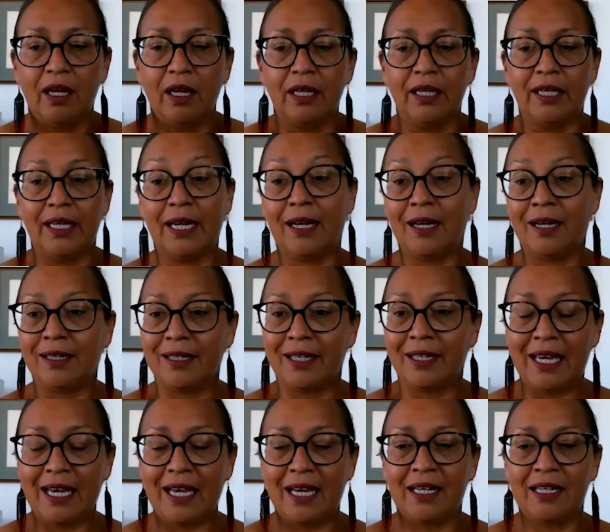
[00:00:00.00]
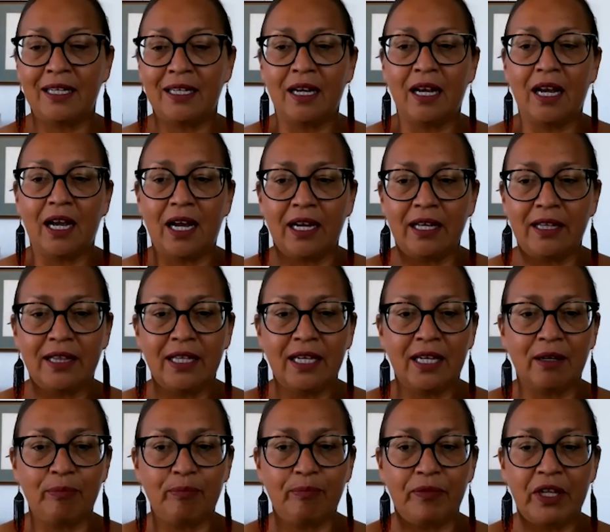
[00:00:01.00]
Yeah, again, I
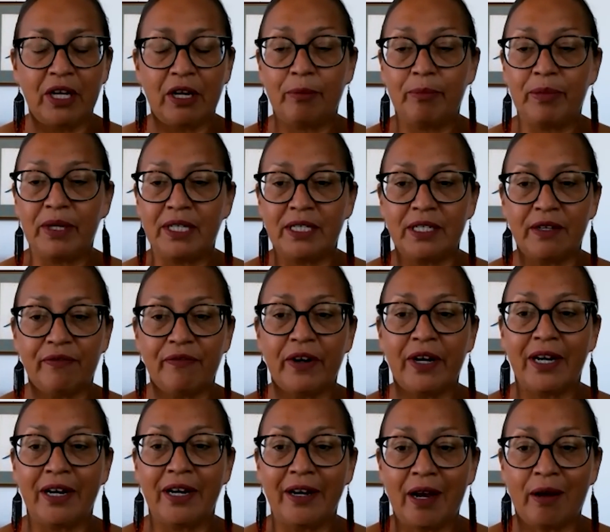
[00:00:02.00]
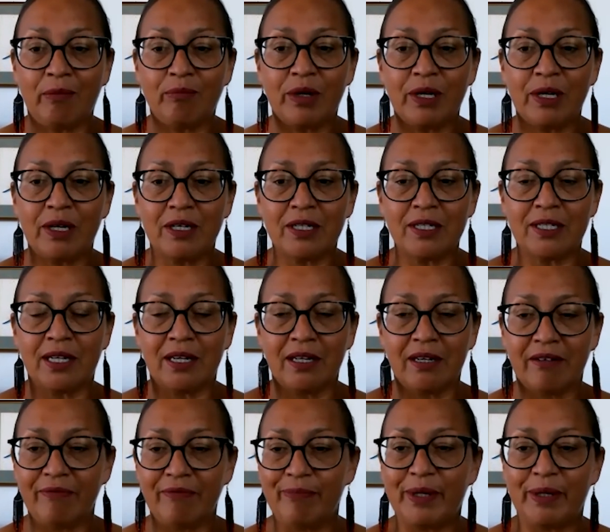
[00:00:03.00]
think there have been different numbers that
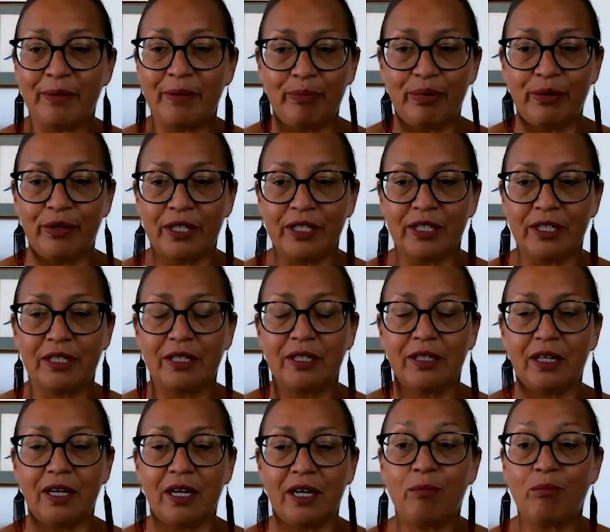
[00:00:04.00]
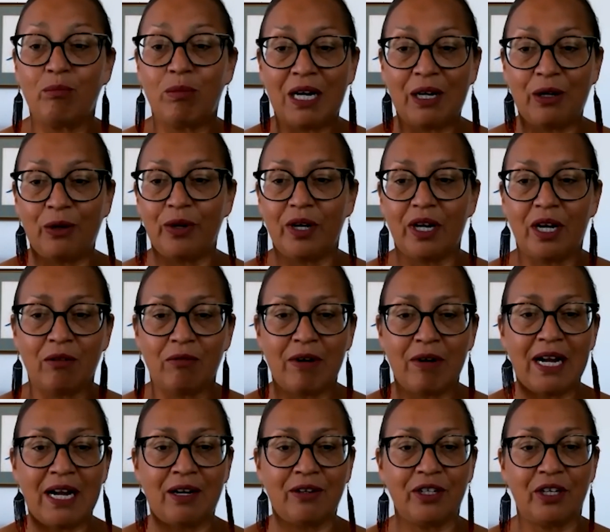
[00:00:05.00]
have been put about
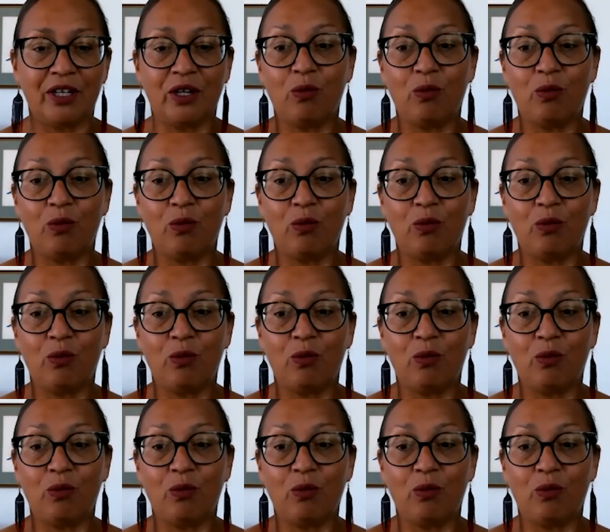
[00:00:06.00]
around,